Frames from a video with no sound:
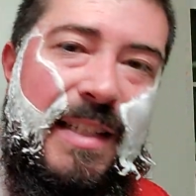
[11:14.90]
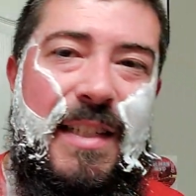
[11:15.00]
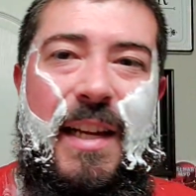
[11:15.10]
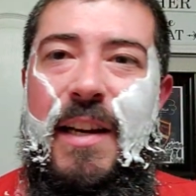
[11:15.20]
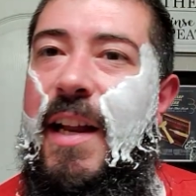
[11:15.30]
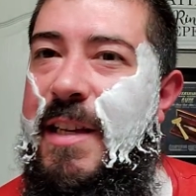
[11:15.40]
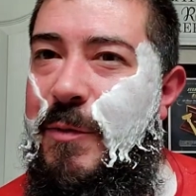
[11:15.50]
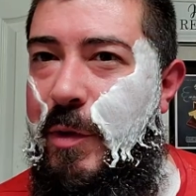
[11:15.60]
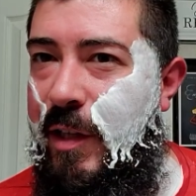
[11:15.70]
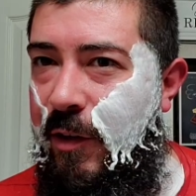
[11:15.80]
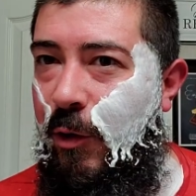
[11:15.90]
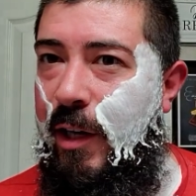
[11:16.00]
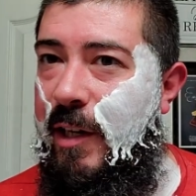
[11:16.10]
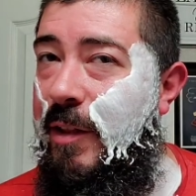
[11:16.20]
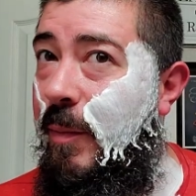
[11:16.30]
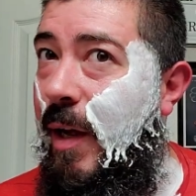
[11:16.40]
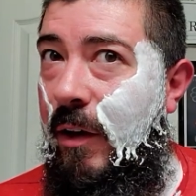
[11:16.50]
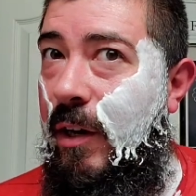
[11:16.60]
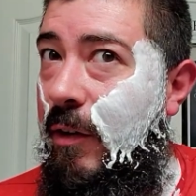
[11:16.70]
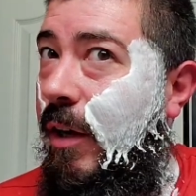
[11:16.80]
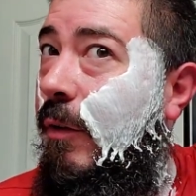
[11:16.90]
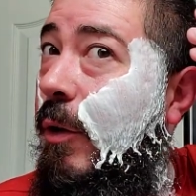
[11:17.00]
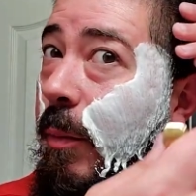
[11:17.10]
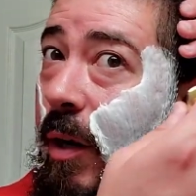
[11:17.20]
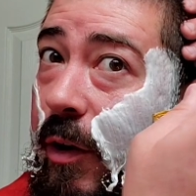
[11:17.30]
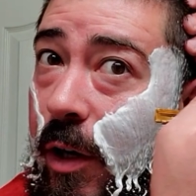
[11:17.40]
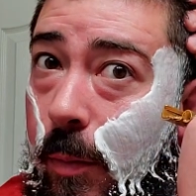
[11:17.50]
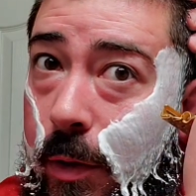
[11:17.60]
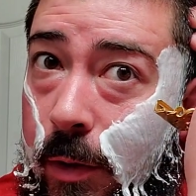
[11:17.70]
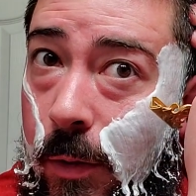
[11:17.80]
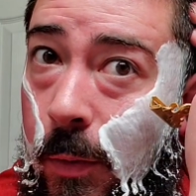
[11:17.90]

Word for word: kind of nice with the cricket in the background. I don't know about y'all, but